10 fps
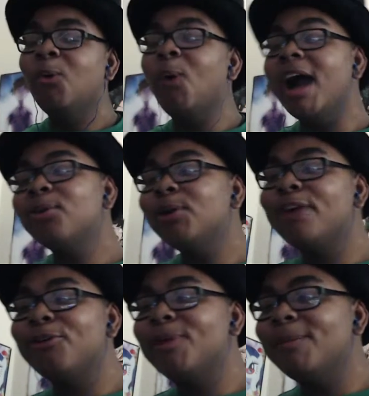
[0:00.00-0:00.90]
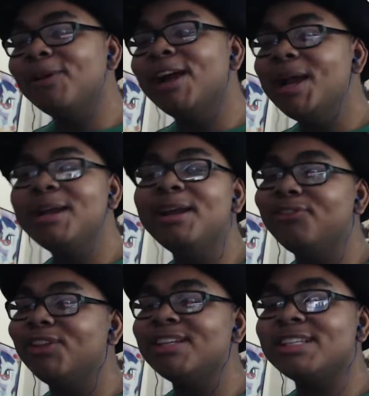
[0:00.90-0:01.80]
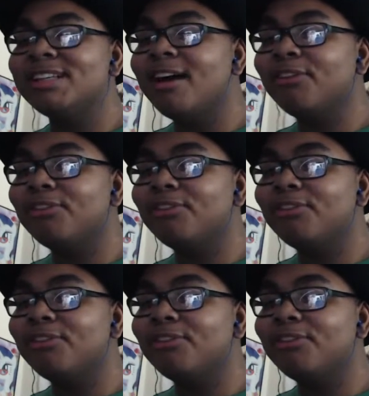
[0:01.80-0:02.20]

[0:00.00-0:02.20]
Why don't I remember any of this stuff?